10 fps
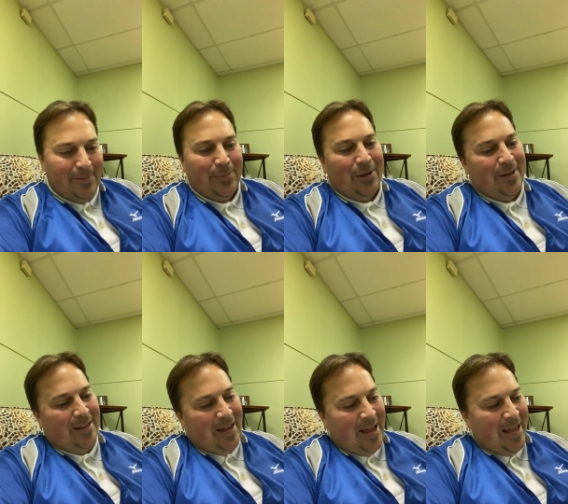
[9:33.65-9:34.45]
the bud
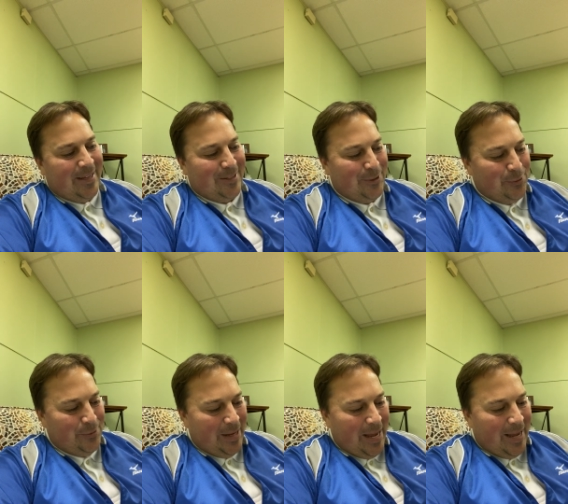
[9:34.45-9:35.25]
as
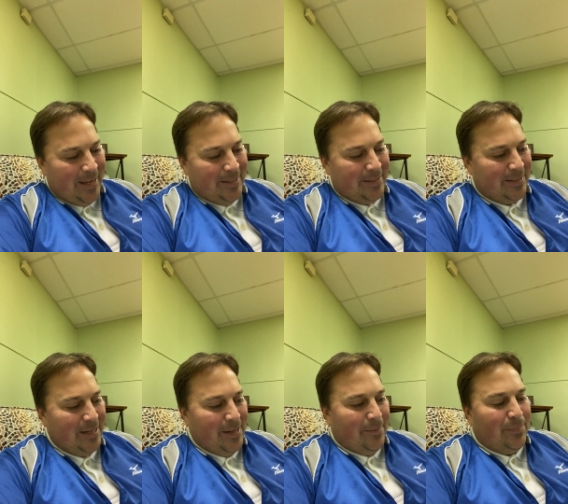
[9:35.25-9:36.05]
soon as
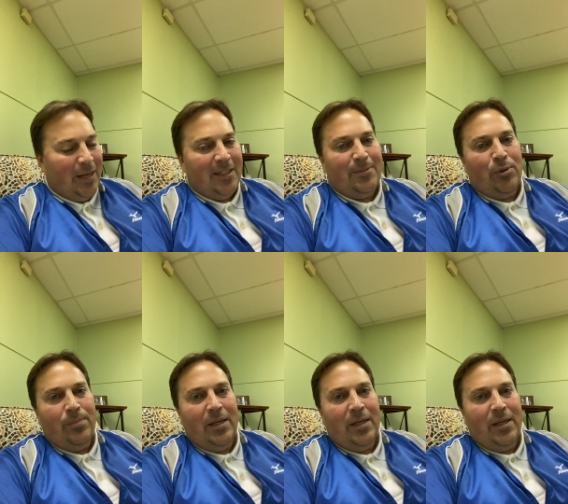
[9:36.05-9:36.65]
possible.